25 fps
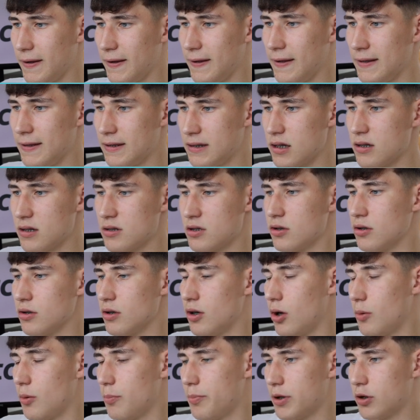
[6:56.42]
it does look
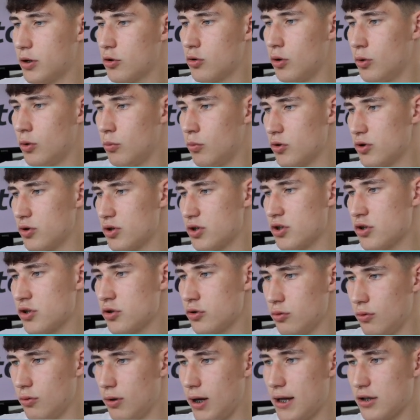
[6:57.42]
like Bitcoin wants
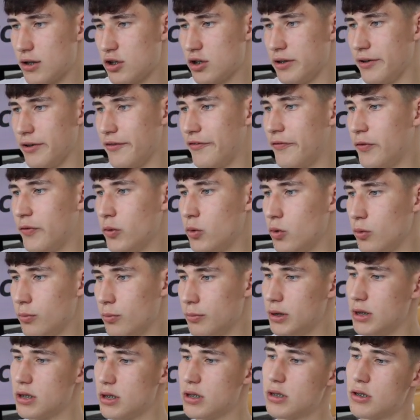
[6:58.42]
to actually
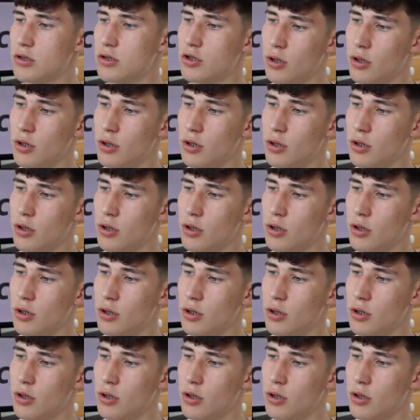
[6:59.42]
form this